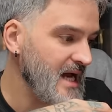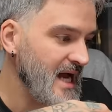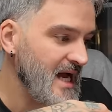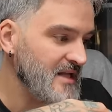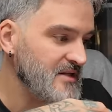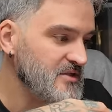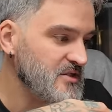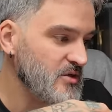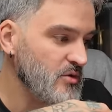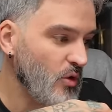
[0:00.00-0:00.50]

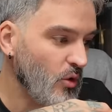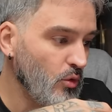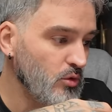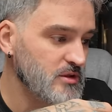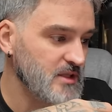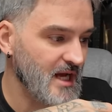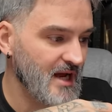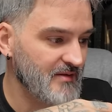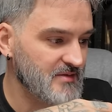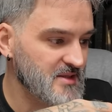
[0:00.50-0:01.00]
And to
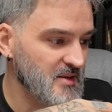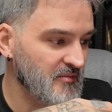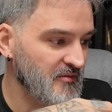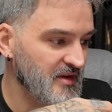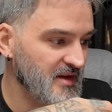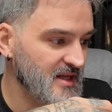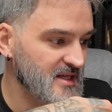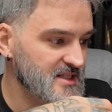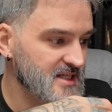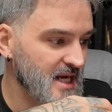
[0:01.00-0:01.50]
also have
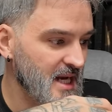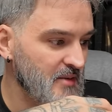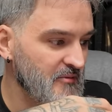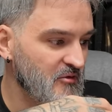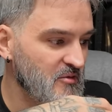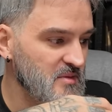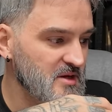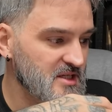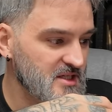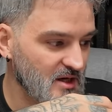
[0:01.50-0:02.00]
something that's came
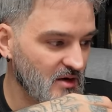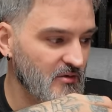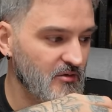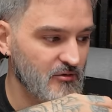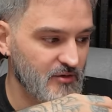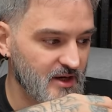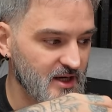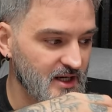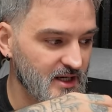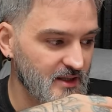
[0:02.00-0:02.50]
from yourself,
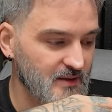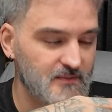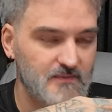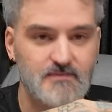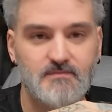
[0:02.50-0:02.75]
Ricky.